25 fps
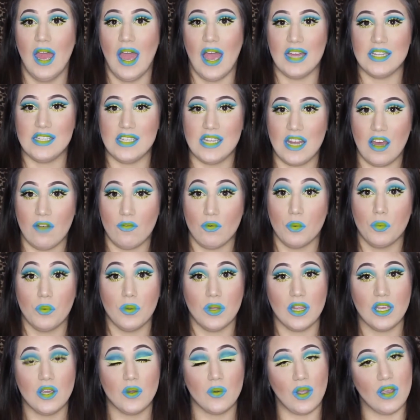I did have a
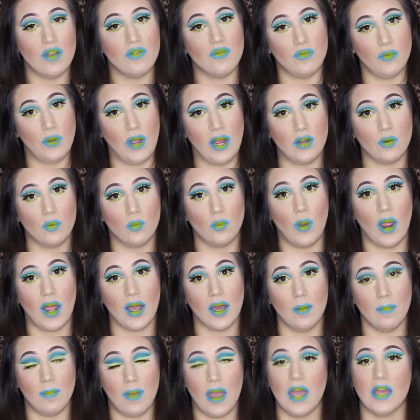really great friend
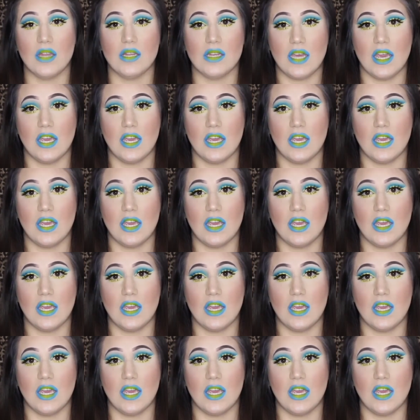recommend